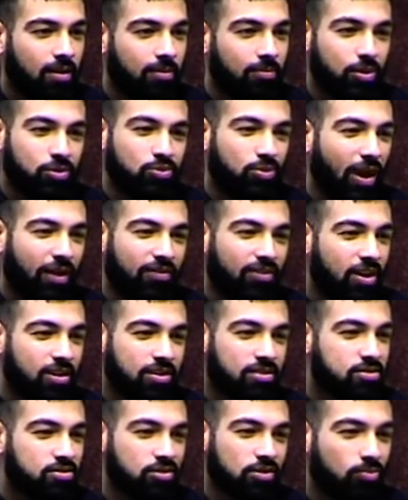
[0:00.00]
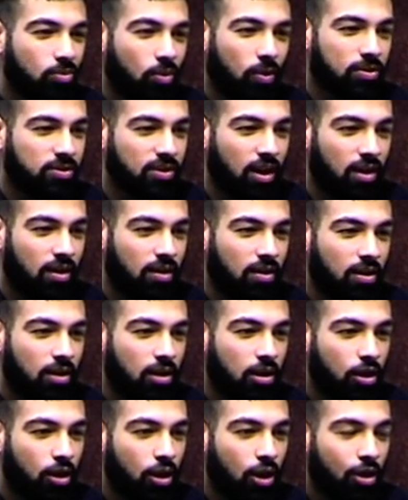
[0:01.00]
But we haven't understood muwadda.
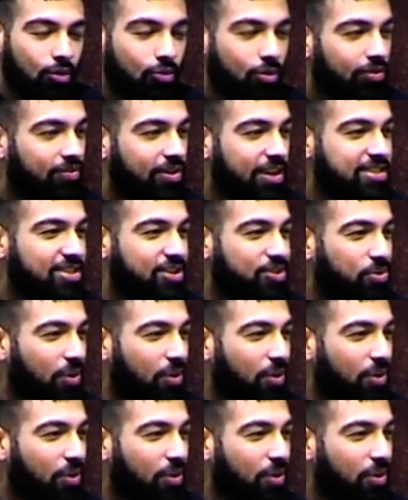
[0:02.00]
We've listened to